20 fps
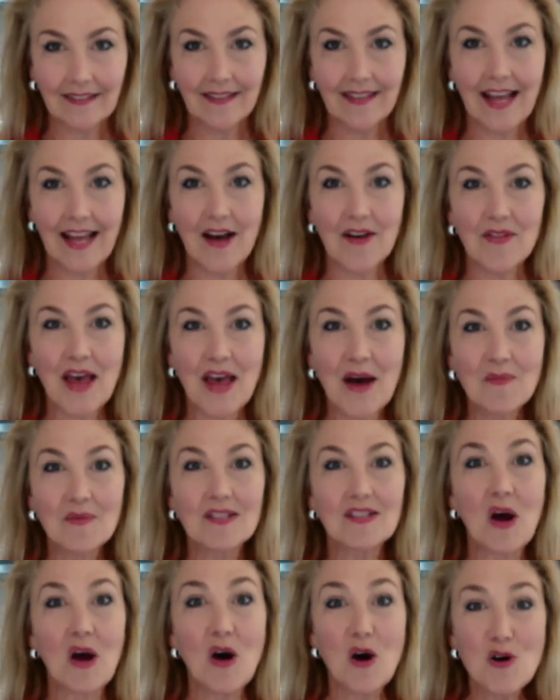Now that
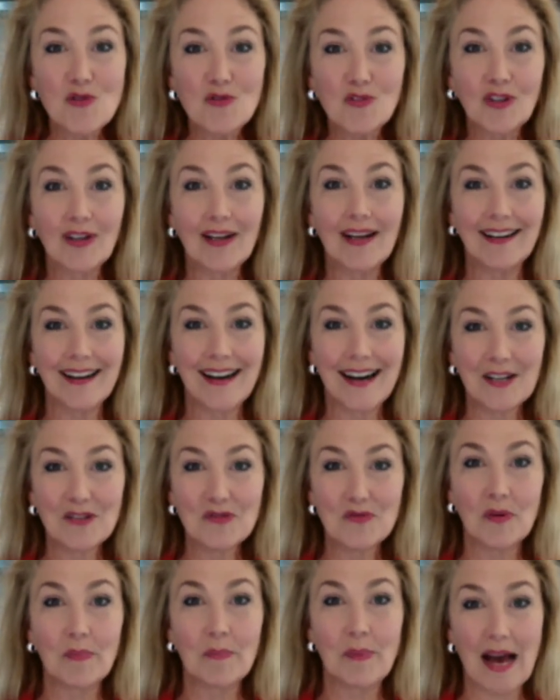was over
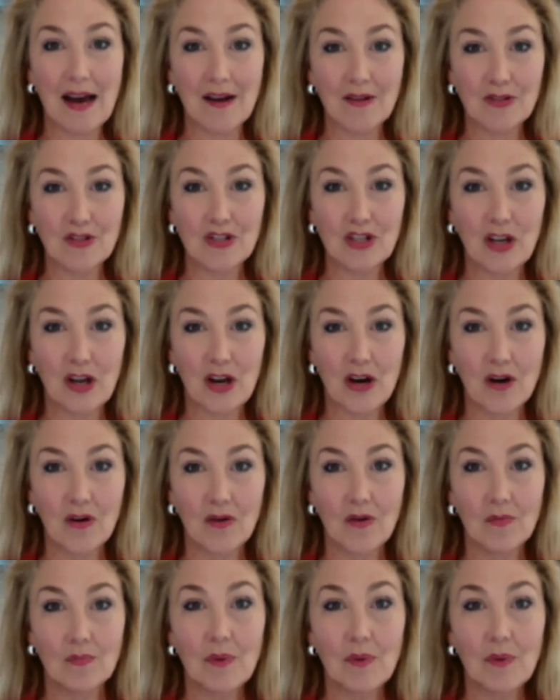100 pounds ago.